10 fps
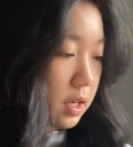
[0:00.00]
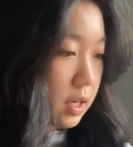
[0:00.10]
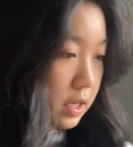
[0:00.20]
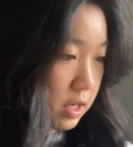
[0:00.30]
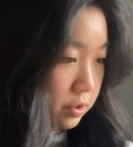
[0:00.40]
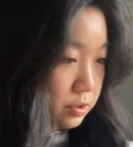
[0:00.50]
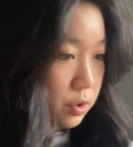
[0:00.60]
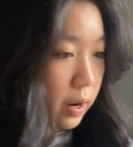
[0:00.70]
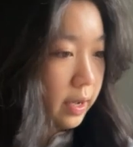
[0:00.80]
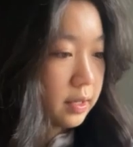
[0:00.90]
here, so
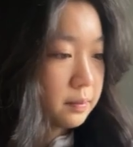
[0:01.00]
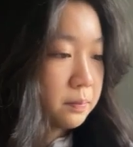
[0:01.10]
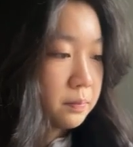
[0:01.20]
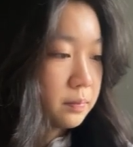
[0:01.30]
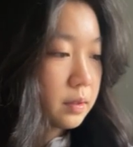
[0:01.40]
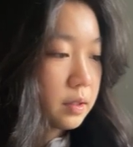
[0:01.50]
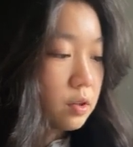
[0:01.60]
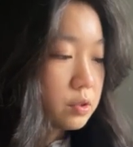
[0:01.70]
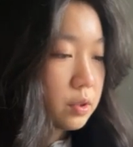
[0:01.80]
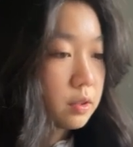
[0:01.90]
I
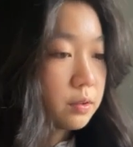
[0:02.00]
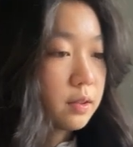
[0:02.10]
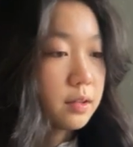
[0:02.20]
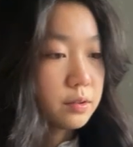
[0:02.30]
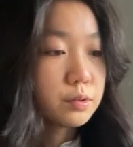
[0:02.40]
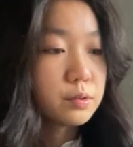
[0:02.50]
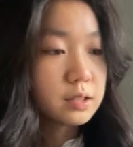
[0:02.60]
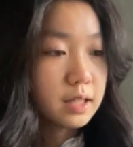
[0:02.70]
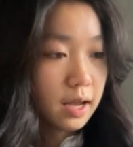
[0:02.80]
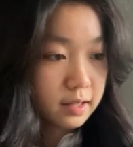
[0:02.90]
also included the Google
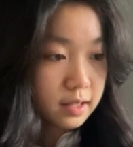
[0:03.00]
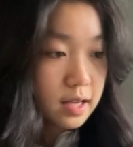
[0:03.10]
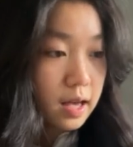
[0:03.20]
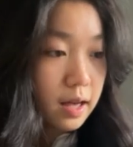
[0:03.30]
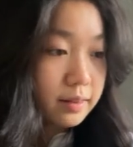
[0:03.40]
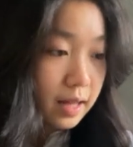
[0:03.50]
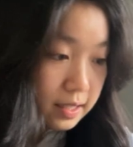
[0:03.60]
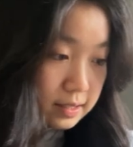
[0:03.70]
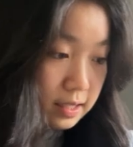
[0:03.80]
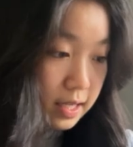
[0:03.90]
slide. And
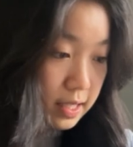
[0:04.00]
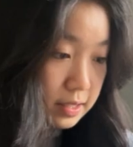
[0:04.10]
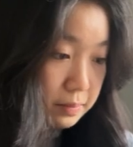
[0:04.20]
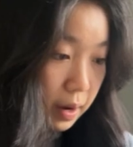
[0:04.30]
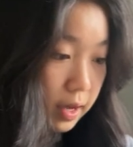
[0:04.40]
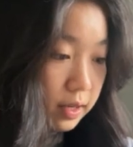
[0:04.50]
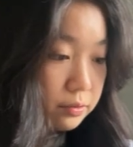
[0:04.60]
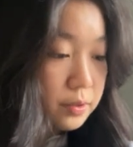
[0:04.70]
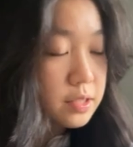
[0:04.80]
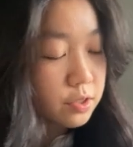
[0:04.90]
lastly is my
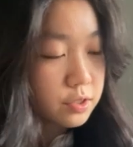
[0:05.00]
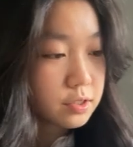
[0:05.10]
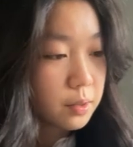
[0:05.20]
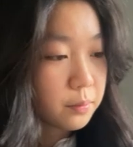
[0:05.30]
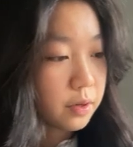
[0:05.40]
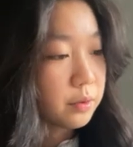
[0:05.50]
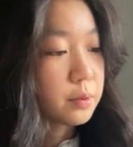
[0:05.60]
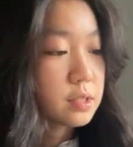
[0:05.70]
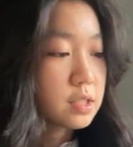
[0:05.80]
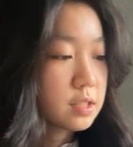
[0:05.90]
research summary,
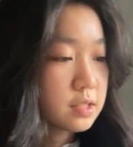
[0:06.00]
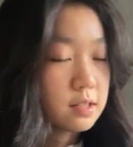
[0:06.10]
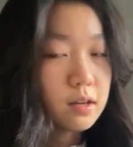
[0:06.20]
which is